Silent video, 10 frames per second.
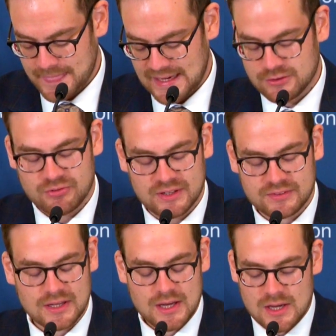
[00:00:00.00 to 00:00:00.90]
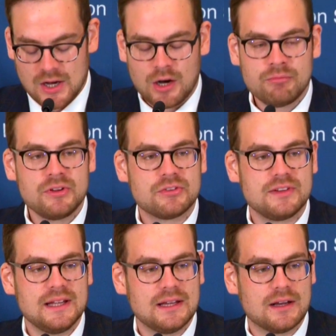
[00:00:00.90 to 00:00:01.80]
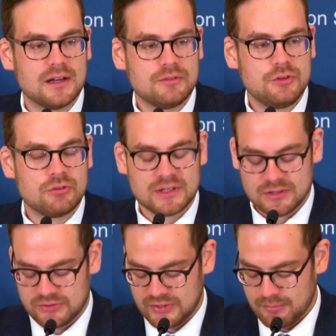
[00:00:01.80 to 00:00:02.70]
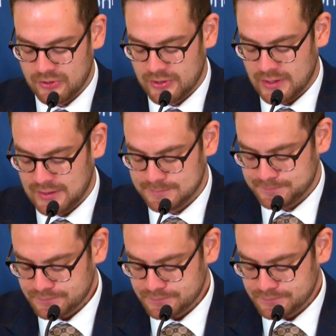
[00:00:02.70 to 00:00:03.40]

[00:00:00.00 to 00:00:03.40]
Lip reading: at risk. Obviously, during the summer,